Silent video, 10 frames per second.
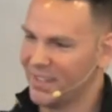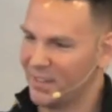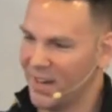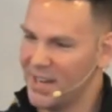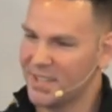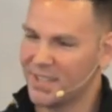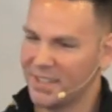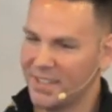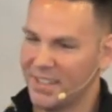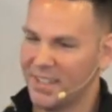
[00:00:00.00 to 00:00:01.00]
right?
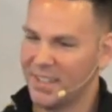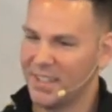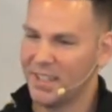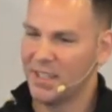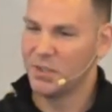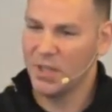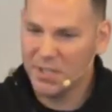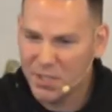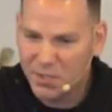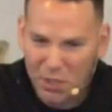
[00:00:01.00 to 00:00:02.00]

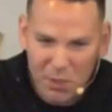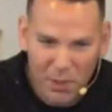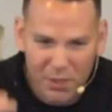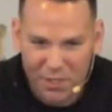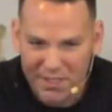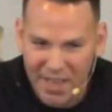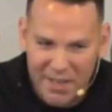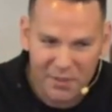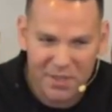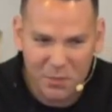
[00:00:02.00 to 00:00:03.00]
Jesus, don't you understand
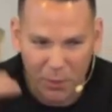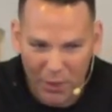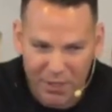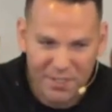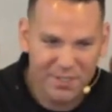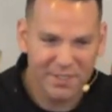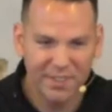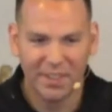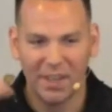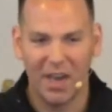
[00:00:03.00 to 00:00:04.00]
how this works?
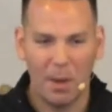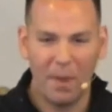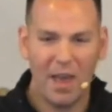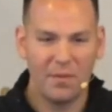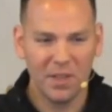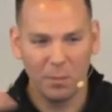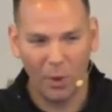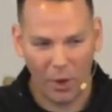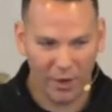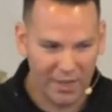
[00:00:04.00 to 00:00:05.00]
I'm having a
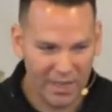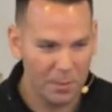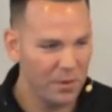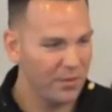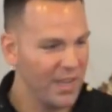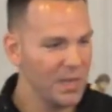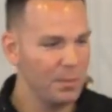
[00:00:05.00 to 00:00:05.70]
party. I'm inviting